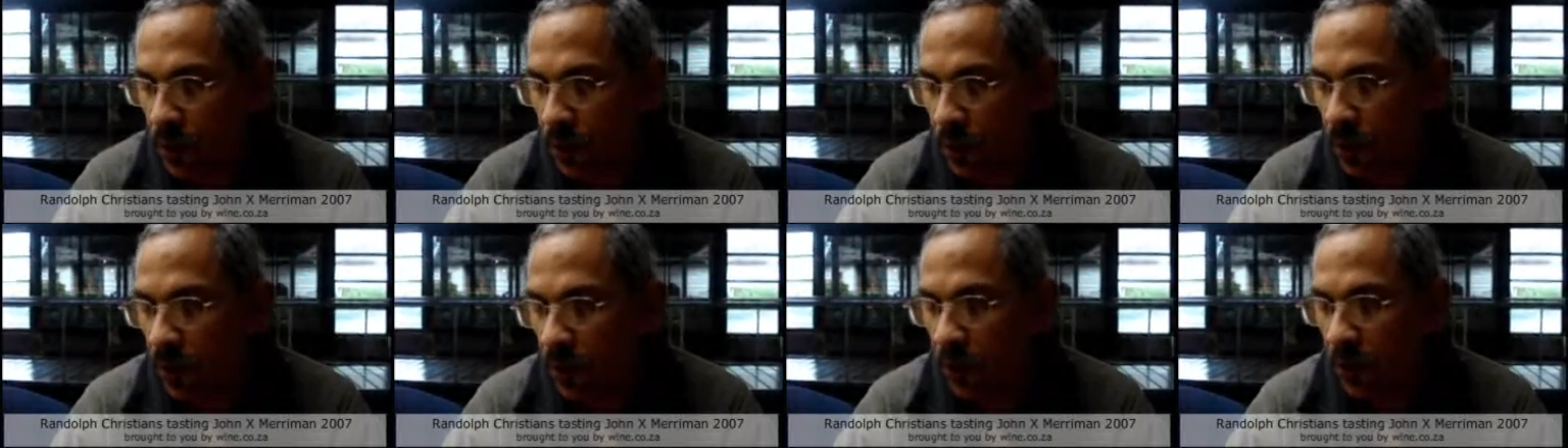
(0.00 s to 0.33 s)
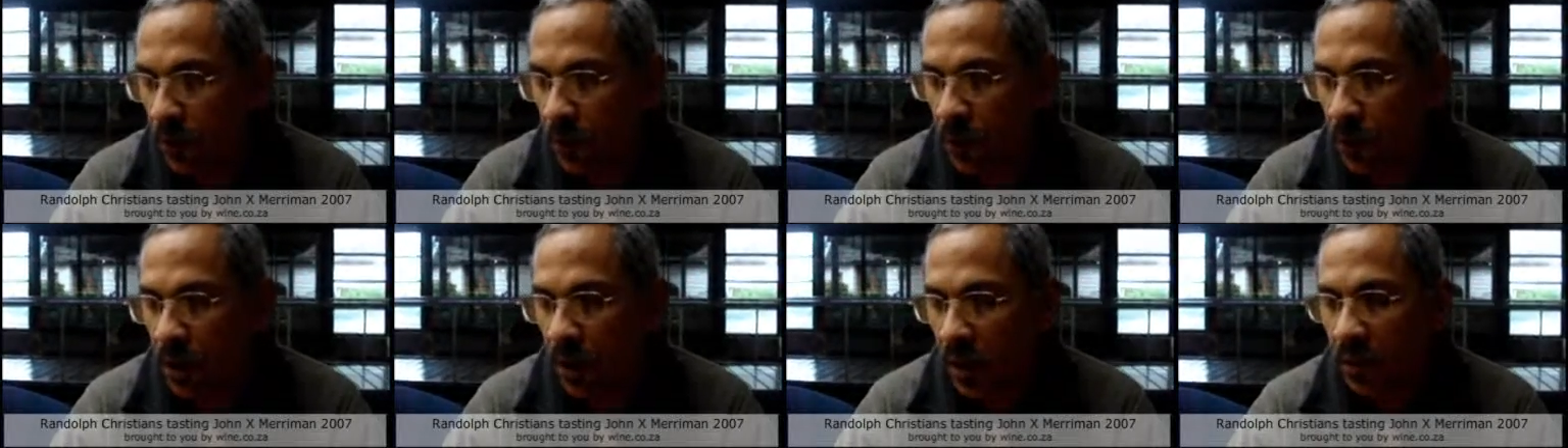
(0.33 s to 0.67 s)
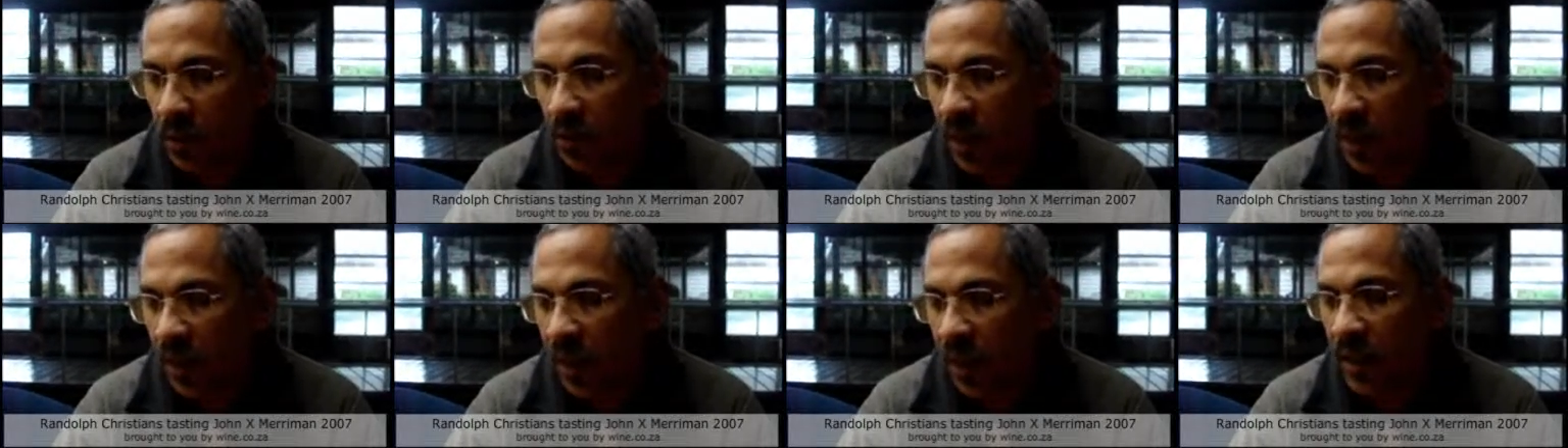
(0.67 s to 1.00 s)
to sort of
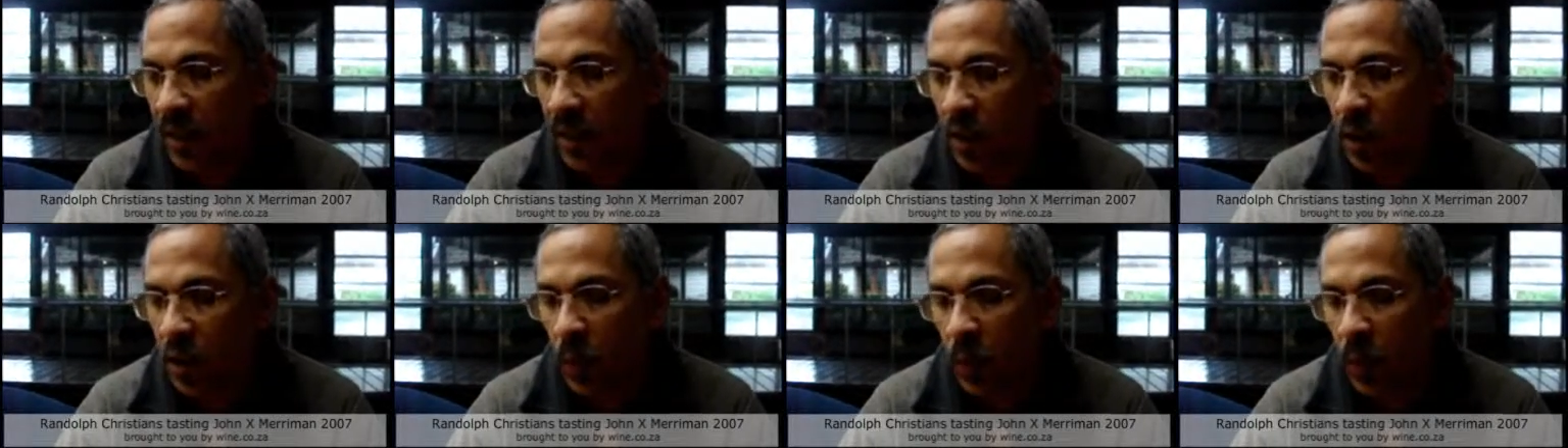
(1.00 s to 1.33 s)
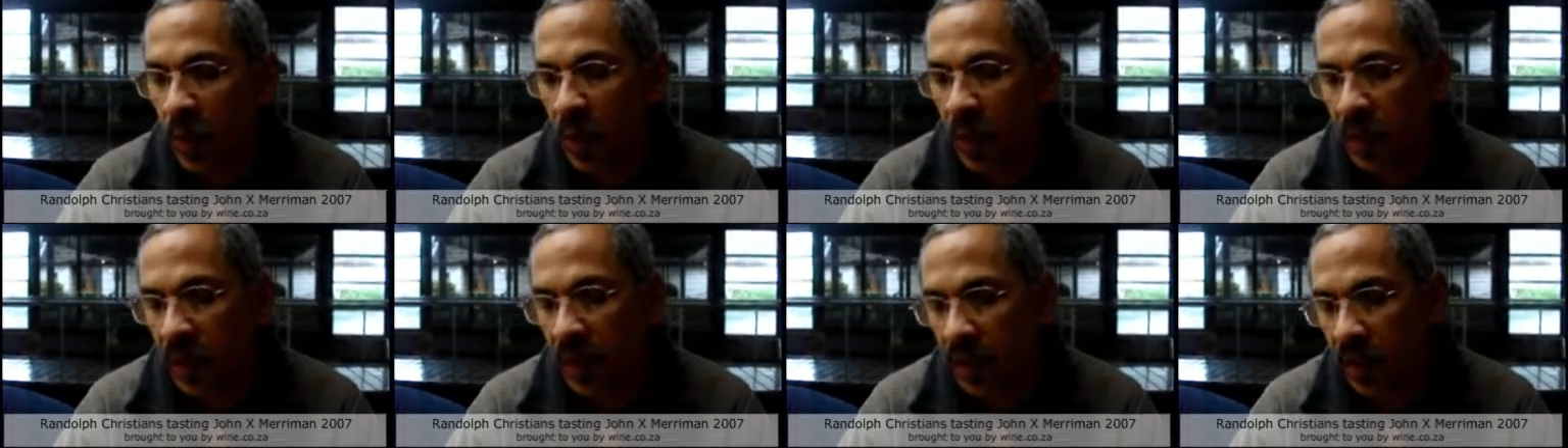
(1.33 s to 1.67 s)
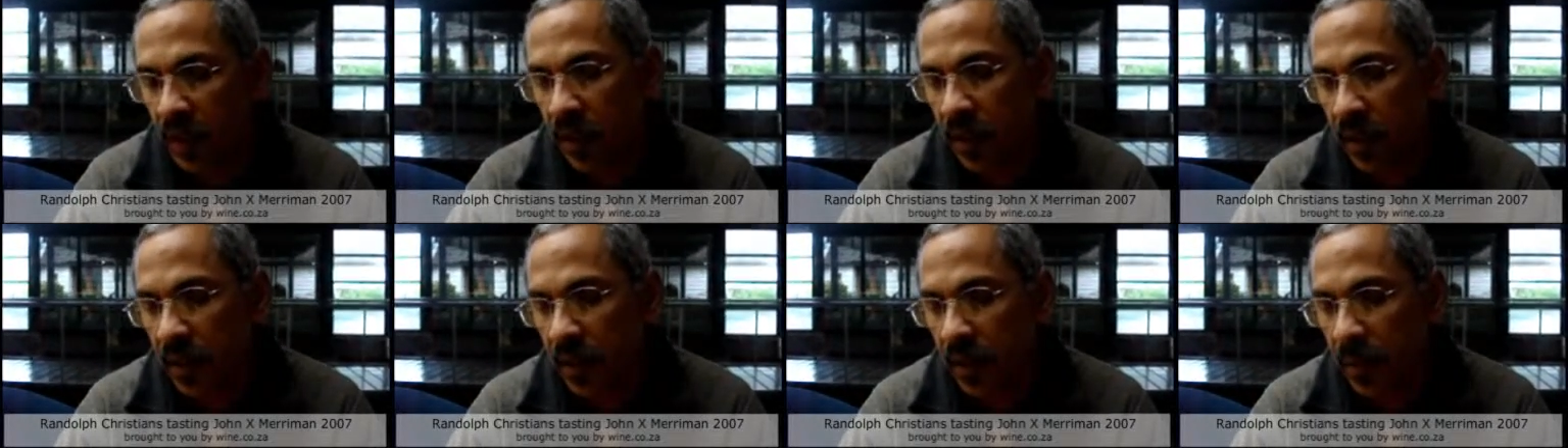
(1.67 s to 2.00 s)
infect in this wine
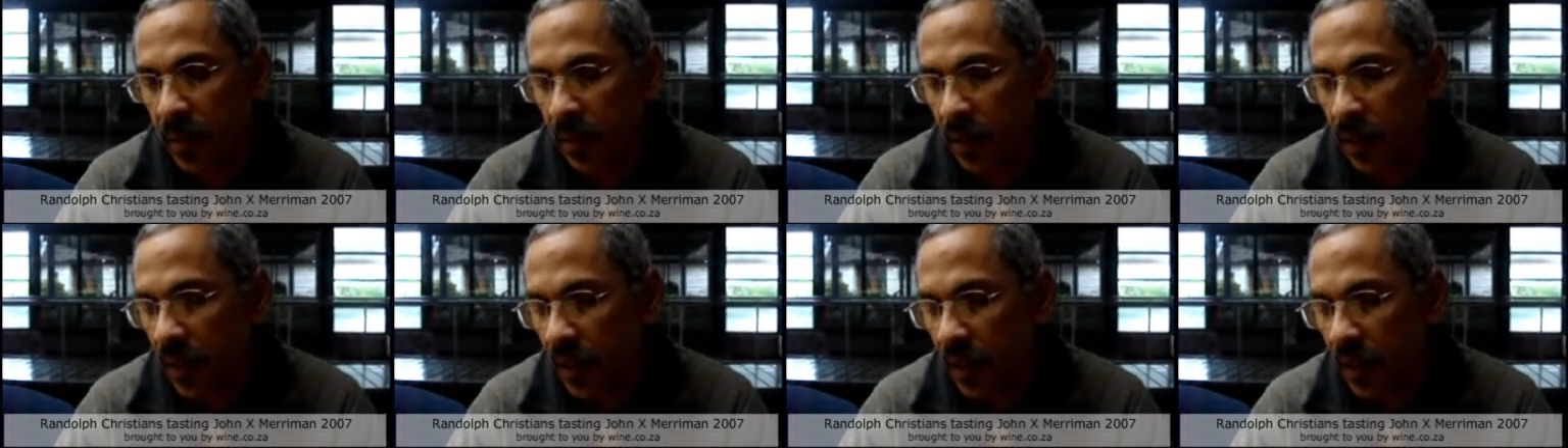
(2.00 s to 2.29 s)
is